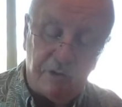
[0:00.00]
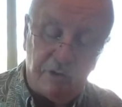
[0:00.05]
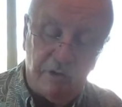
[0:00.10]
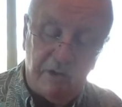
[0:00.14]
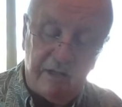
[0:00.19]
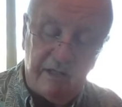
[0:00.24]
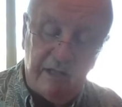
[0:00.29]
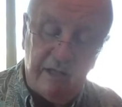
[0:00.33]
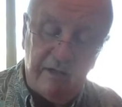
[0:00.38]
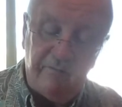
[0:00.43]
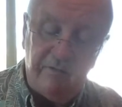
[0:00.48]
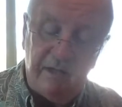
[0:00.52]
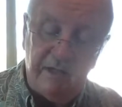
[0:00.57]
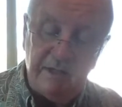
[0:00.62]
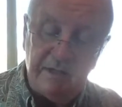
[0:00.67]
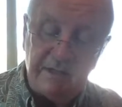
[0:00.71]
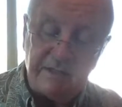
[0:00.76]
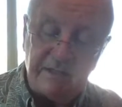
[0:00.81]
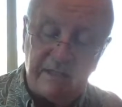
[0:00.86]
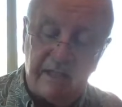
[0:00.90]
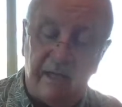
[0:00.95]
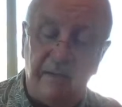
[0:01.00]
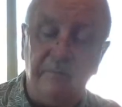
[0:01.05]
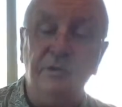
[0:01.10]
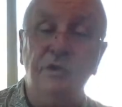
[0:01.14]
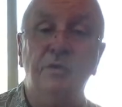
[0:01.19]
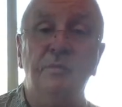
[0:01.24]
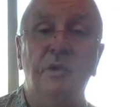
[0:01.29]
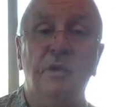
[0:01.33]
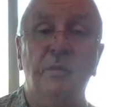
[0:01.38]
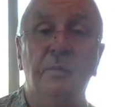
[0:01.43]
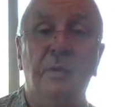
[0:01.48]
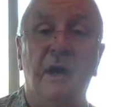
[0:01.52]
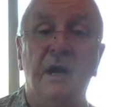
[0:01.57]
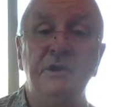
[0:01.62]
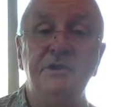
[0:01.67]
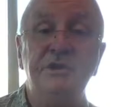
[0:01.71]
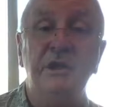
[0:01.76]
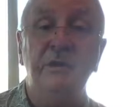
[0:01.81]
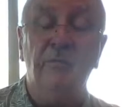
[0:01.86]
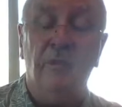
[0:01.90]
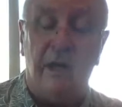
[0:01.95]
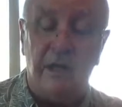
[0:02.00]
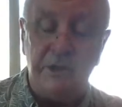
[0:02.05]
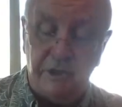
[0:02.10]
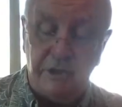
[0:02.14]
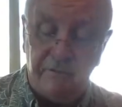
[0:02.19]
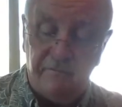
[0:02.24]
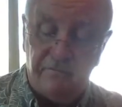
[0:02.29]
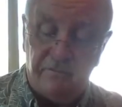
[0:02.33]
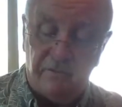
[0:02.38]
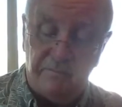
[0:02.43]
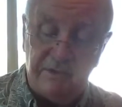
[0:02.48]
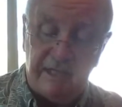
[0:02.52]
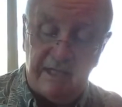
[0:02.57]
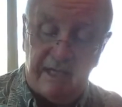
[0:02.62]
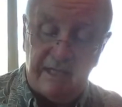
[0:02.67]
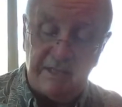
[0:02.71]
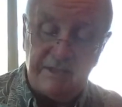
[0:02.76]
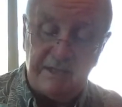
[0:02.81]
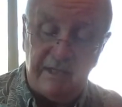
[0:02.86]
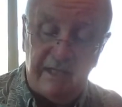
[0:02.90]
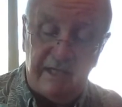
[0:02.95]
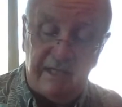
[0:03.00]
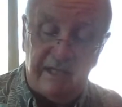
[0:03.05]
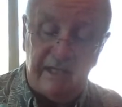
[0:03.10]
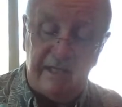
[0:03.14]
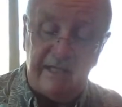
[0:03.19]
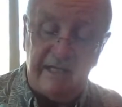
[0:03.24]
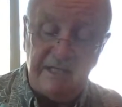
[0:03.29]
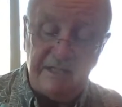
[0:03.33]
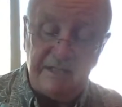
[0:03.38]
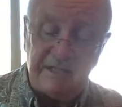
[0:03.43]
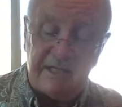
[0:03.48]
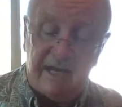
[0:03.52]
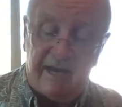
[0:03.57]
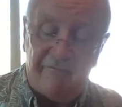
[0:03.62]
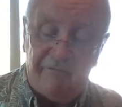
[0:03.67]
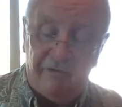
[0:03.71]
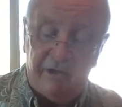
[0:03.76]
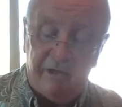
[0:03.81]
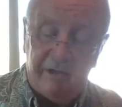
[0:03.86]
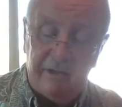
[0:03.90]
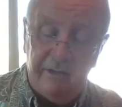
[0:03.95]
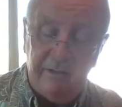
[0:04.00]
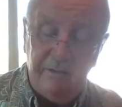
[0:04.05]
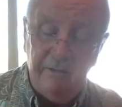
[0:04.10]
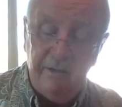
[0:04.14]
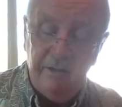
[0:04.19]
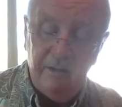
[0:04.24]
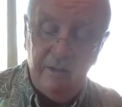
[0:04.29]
good evening to Samuel Mombashi watching from Tanzania, East Africa.